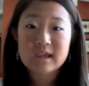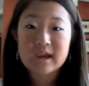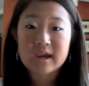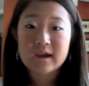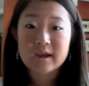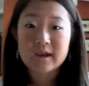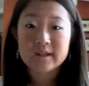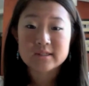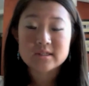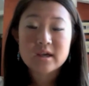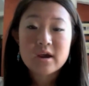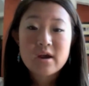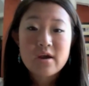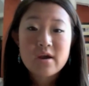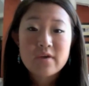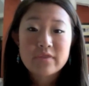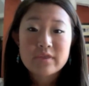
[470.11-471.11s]
and
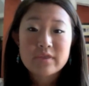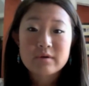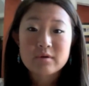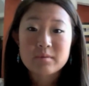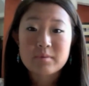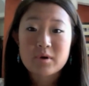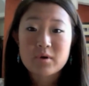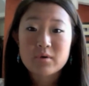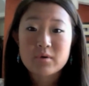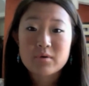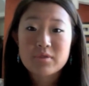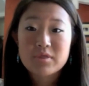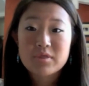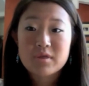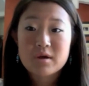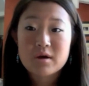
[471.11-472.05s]
they were both